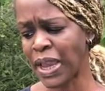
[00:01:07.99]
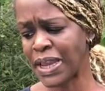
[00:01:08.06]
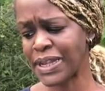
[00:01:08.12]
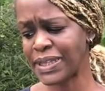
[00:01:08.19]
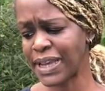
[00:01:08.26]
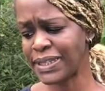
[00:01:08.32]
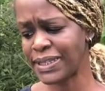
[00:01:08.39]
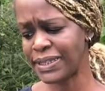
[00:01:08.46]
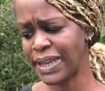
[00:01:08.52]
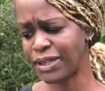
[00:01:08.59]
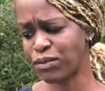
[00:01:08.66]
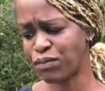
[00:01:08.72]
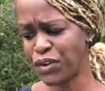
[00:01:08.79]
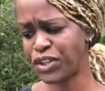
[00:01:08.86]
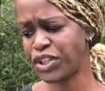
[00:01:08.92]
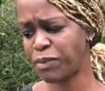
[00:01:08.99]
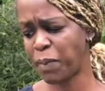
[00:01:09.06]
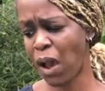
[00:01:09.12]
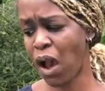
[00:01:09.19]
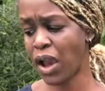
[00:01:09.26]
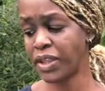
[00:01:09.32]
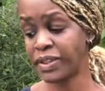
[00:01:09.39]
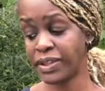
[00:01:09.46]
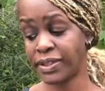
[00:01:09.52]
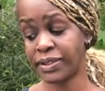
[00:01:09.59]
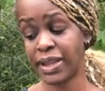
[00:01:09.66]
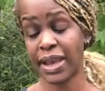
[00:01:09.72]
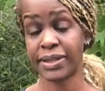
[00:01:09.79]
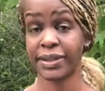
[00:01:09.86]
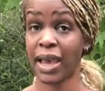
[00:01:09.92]
And as I sit rigid behind this
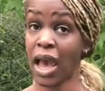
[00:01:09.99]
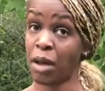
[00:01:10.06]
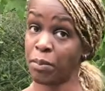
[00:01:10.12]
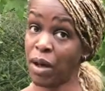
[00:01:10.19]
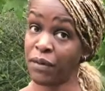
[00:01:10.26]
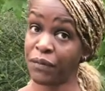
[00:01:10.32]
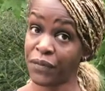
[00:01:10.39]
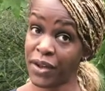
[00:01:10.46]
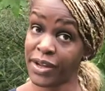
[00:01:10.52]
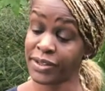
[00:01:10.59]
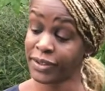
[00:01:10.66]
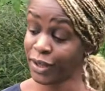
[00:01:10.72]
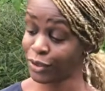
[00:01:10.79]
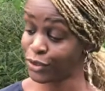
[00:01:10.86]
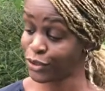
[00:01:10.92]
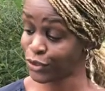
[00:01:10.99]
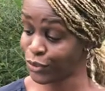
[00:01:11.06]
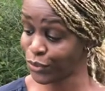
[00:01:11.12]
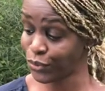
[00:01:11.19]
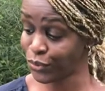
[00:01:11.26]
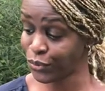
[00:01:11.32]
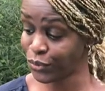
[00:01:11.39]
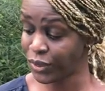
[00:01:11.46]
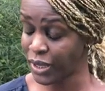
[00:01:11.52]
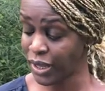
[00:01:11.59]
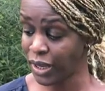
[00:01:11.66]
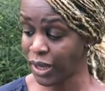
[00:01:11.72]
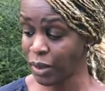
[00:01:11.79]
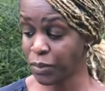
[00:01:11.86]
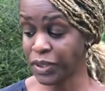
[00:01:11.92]
desk at my first day at school,
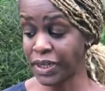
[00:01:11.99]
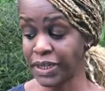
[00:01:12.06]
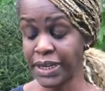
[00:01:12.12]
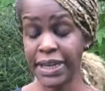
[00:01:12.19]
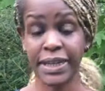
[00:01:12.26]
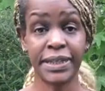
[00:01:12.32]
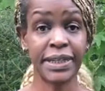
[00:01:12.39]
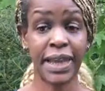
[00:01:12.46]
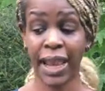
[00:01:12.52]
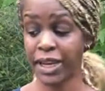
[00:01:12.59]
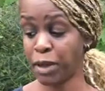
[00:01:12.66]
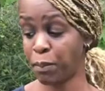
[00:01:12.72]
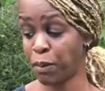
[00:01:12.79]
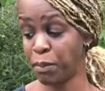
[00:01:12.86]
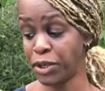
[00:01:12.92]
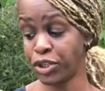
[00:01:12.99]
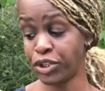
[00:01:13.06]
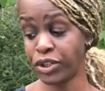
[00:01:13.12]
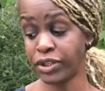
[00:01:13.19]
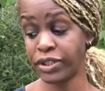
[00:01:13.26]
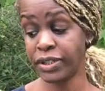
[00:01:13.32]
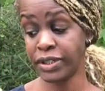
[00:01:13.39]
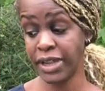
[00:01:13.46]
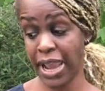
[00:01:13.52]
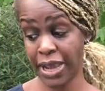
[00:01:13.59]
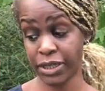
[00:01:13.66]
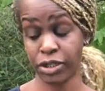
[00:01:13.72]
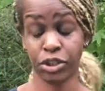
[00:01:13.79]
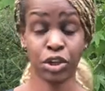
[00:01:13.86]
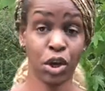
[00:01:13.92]
with a need to gain a permission to,
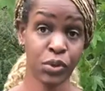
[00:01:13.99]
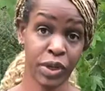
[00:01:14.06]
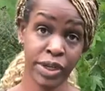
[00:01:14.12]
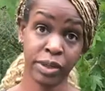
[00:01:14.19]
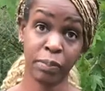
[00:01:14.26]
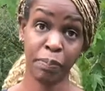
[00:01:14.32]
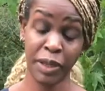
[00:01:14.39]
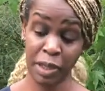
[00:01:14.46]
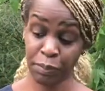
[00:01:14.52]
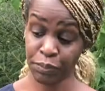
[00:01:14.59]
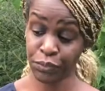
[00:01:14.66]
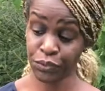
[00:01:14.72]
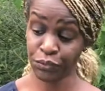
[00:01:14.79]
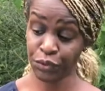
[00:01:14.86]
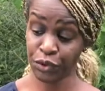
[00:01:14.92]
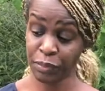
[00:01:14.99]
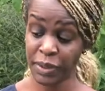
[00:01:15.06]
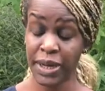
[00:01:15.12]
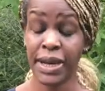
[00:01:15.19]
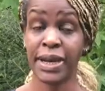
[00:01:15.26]
yes, to go to little people's room,